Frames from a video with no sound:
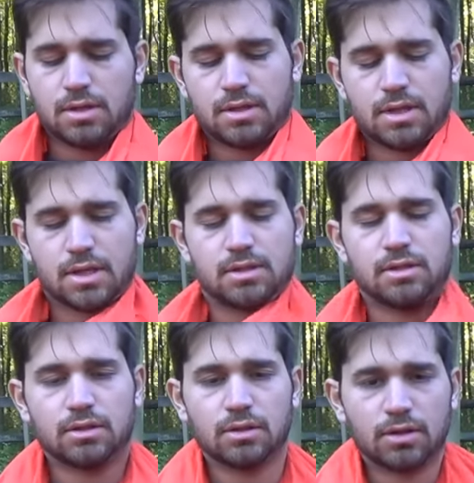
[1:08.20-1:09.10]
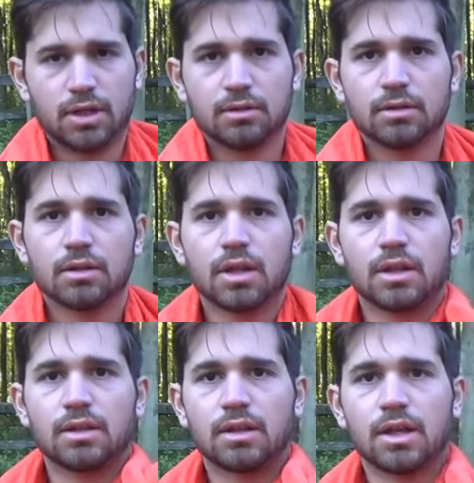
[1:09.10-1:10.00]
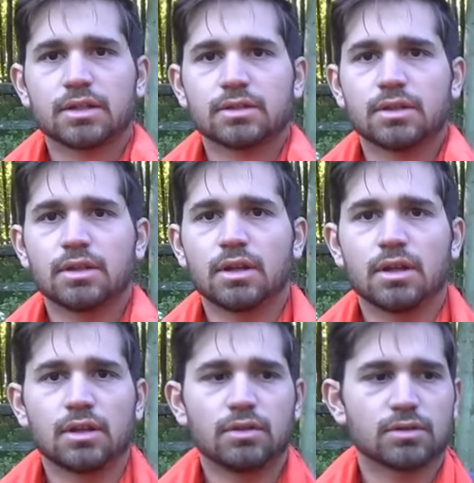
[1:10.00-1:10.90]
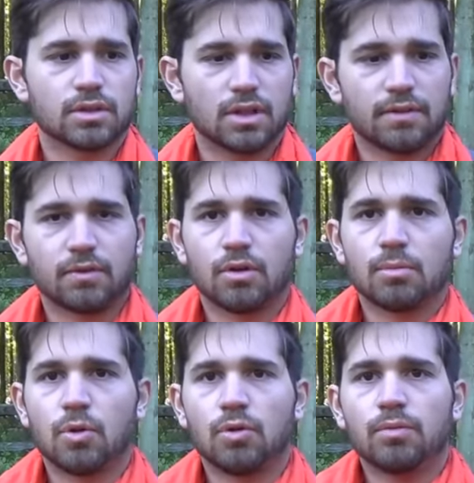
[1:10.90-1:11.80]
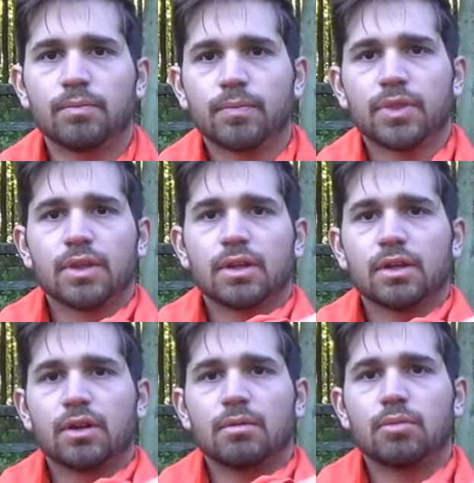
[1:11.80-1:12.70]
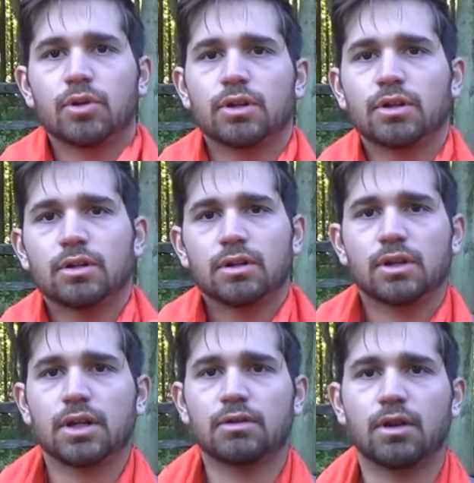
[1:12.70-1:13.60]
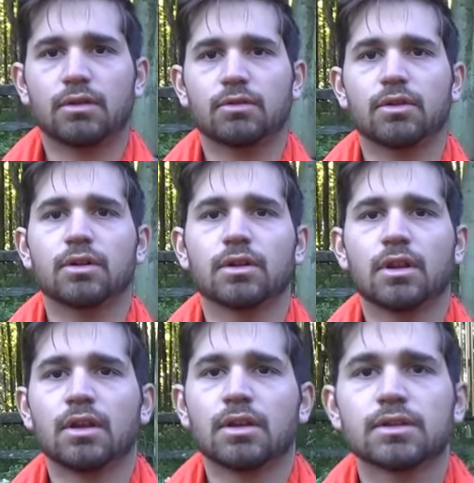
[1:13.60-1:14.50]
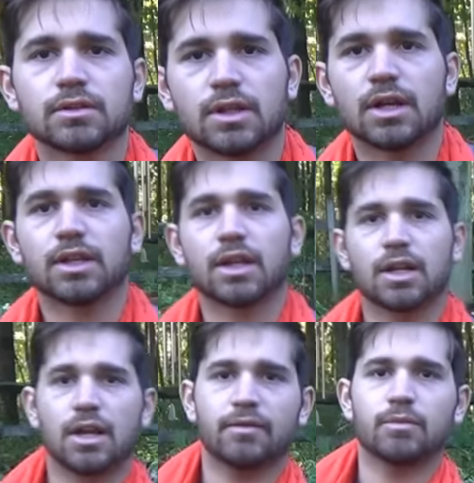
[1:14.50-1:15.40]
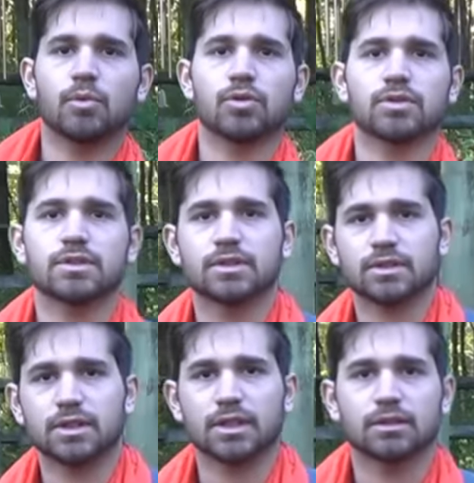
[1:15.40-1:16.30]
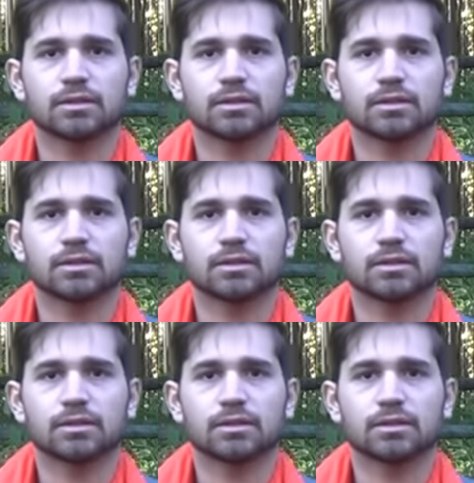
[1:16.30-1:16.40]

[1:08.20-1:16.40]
Then you can go ahead and actually use the left armhole and go ahead and put your hand right through. So now you kind of have an emergency sling.